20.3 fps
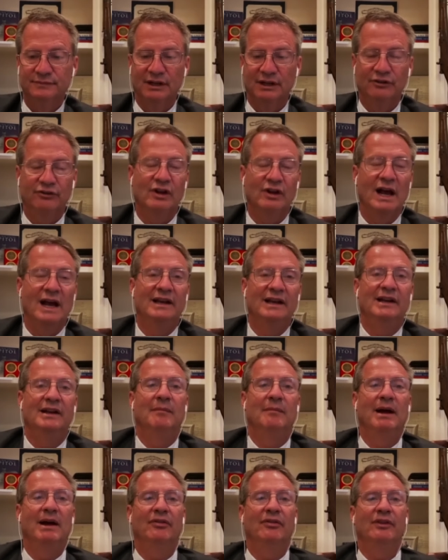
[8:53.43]
excited
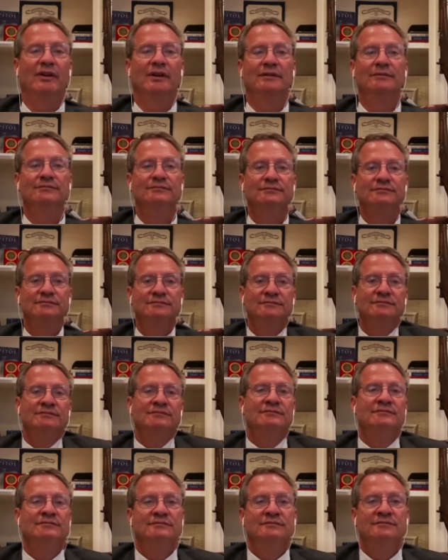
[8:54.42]
about the
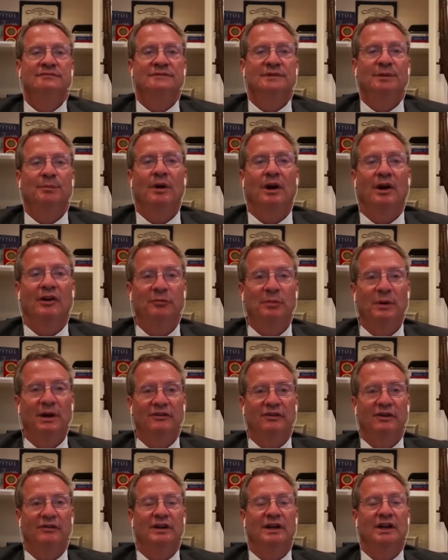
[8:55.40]

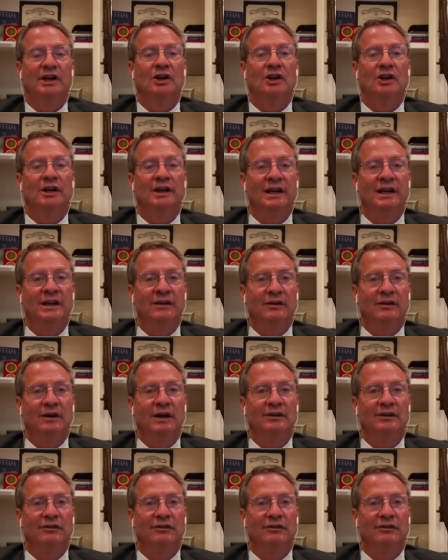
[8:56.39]
prospects of a hearing either.